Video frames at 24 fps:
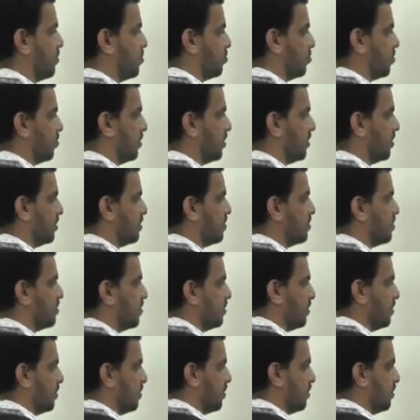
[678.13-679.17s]
So it is
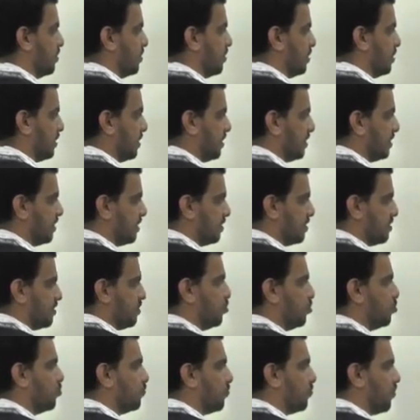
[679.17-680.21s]
easy
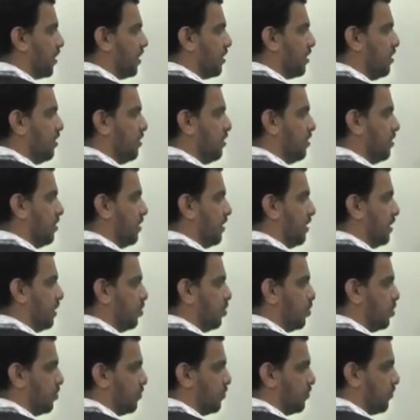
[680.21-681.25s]
to find
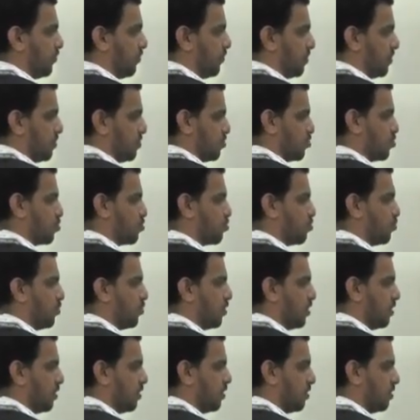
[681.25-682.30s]
area of
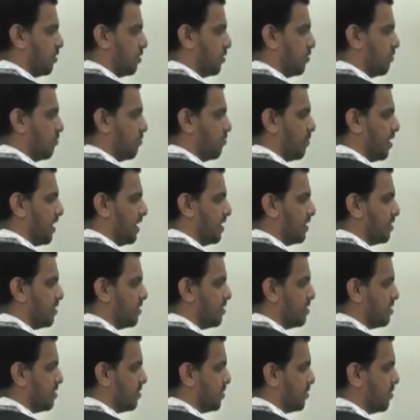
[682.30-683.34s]
square
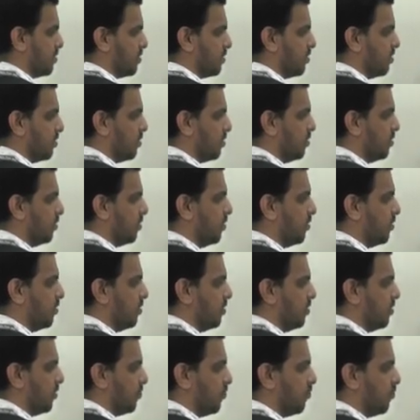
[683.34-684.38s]
minus
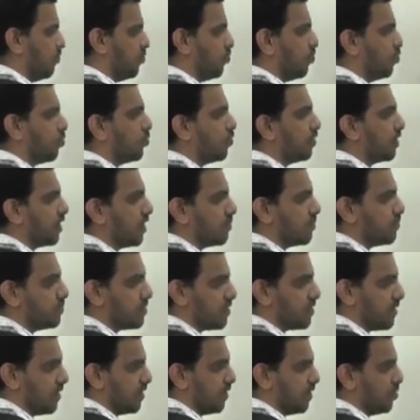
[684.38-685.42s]
4 times
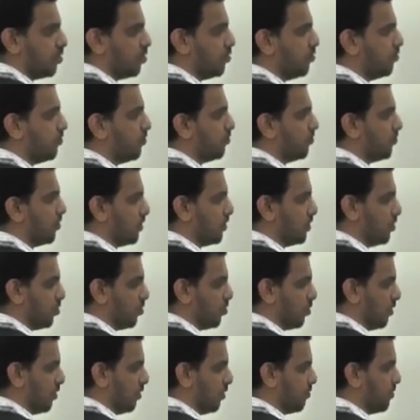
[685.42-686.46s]
area of one
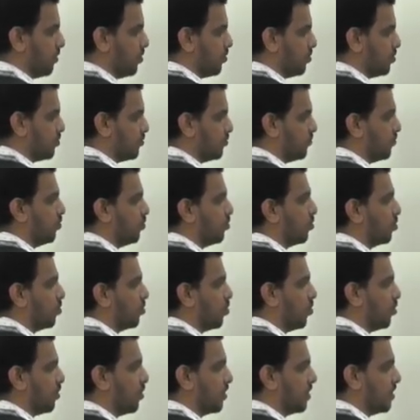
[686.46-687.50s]
quadrant, because 4
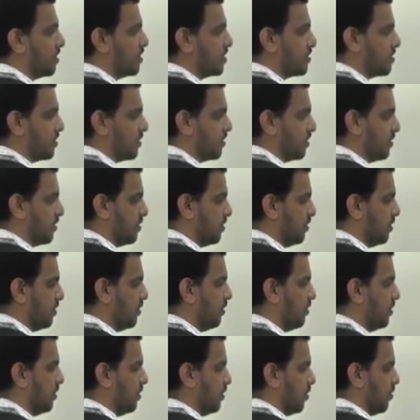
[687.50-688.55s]
quadrants are
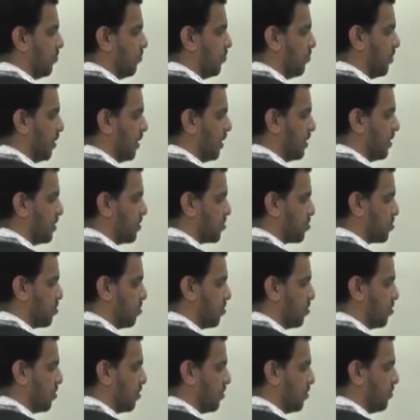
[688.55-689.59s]
there. Why it is
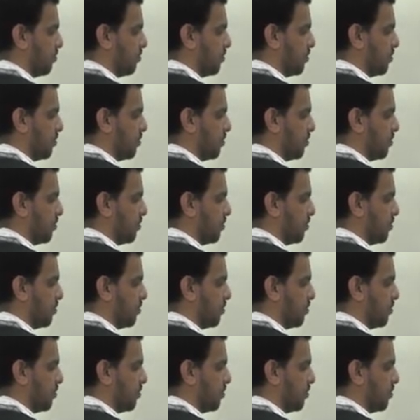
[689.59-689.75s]
quadrant?